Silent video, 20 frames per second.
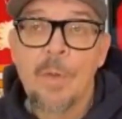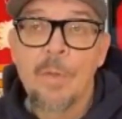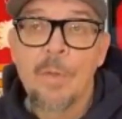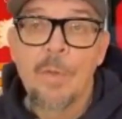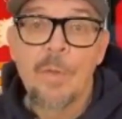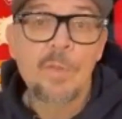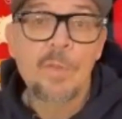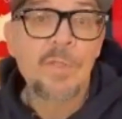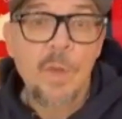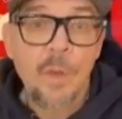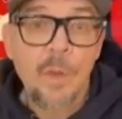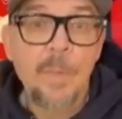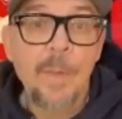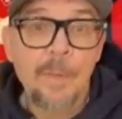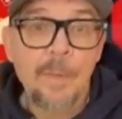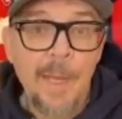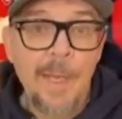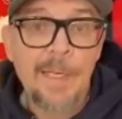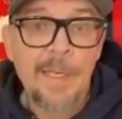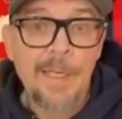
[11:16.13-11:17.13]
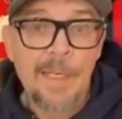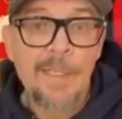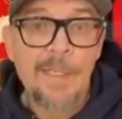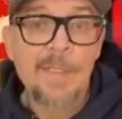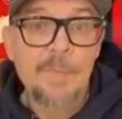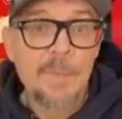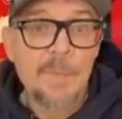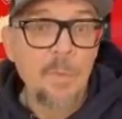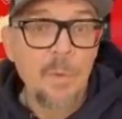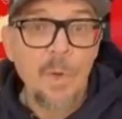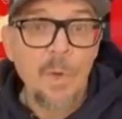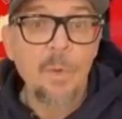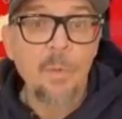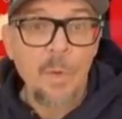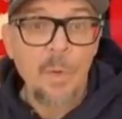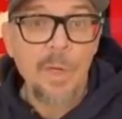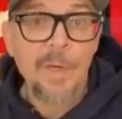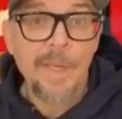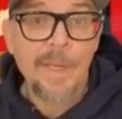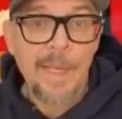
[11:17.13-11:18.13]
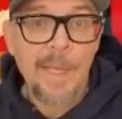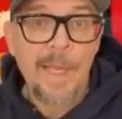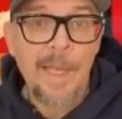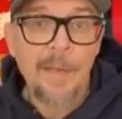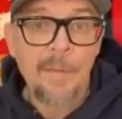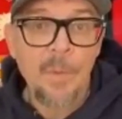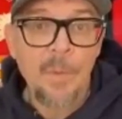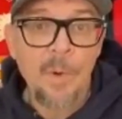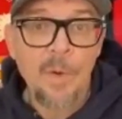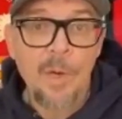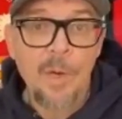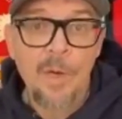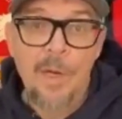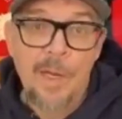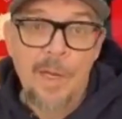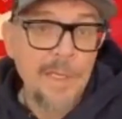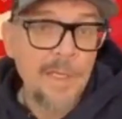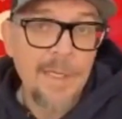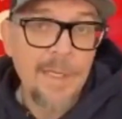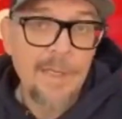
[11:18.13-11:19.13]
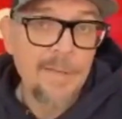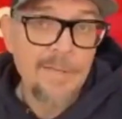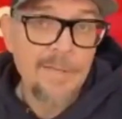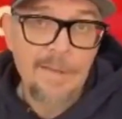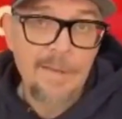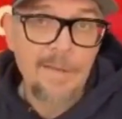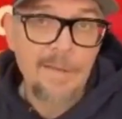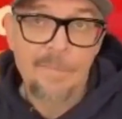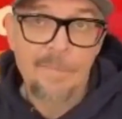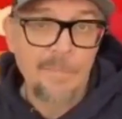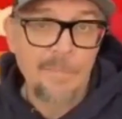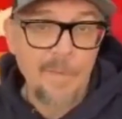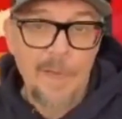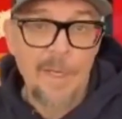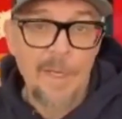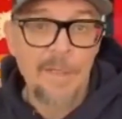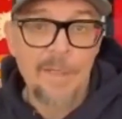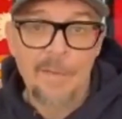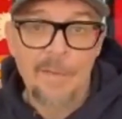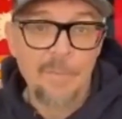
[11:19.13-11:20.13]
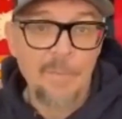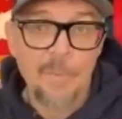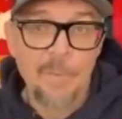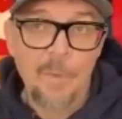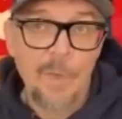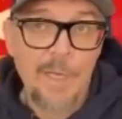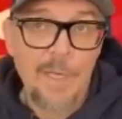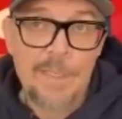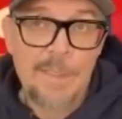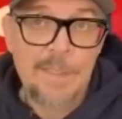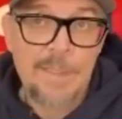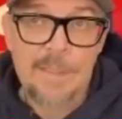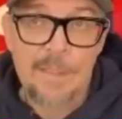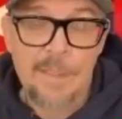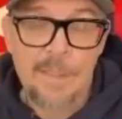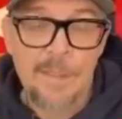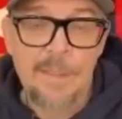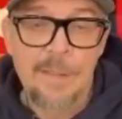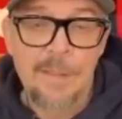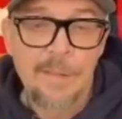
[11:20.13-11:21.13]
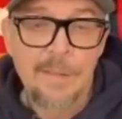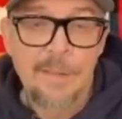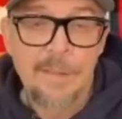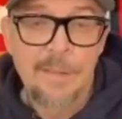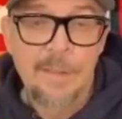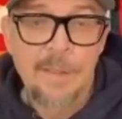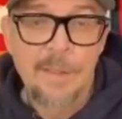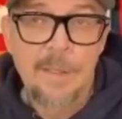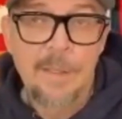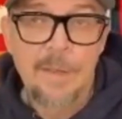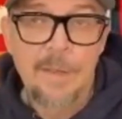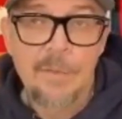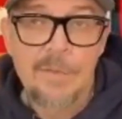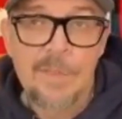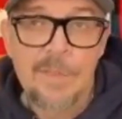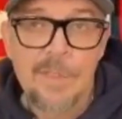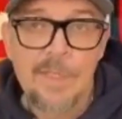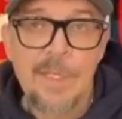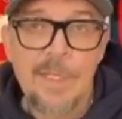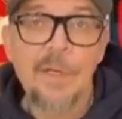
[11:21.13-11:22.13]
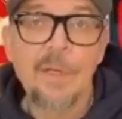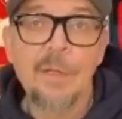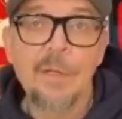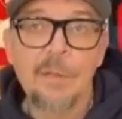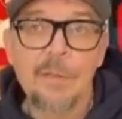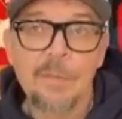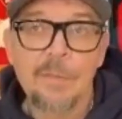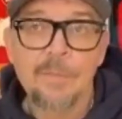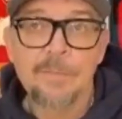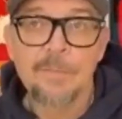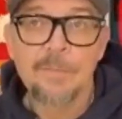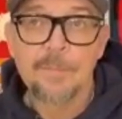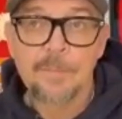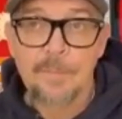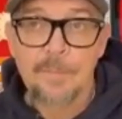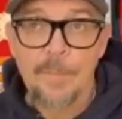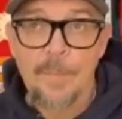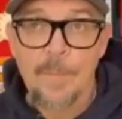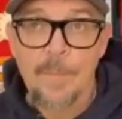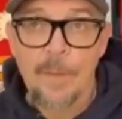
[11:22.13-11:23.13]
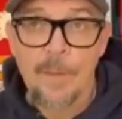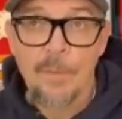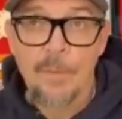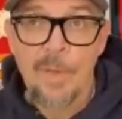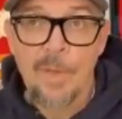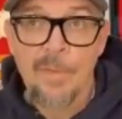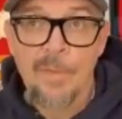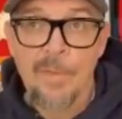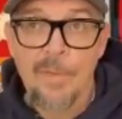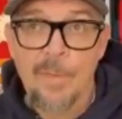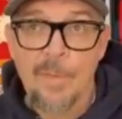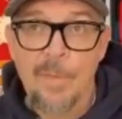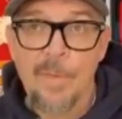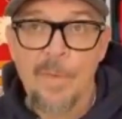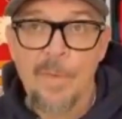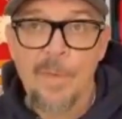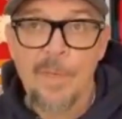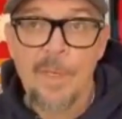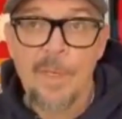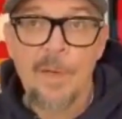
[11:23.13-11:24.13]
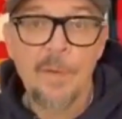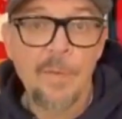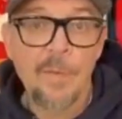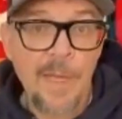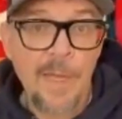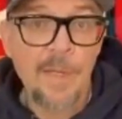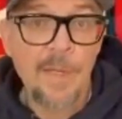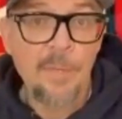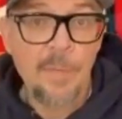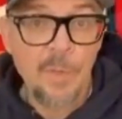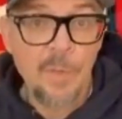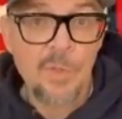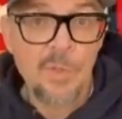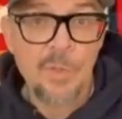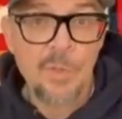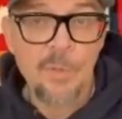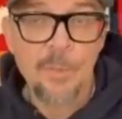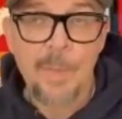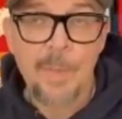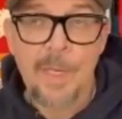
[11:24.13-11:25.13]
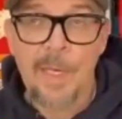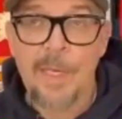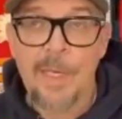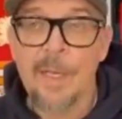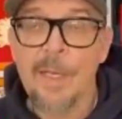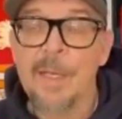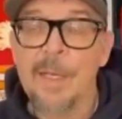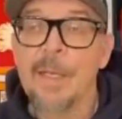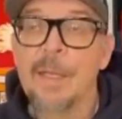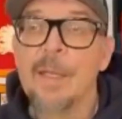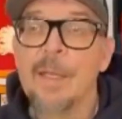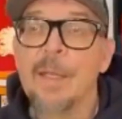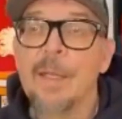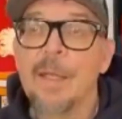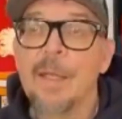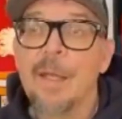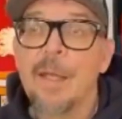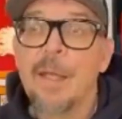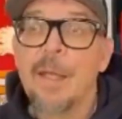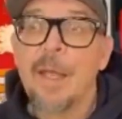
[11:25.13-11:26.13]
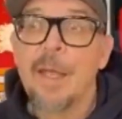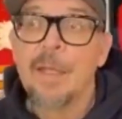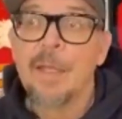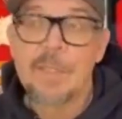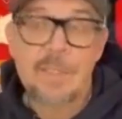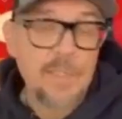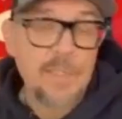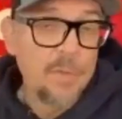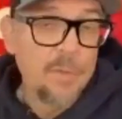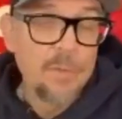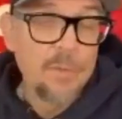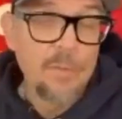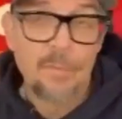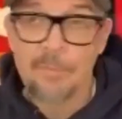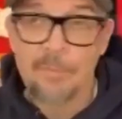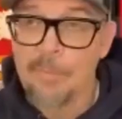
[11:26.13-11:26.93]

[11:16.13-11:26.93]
those coping mechanisms weren't working anymore. And I needed to find different ways to, to deal with, that emotional pain. And so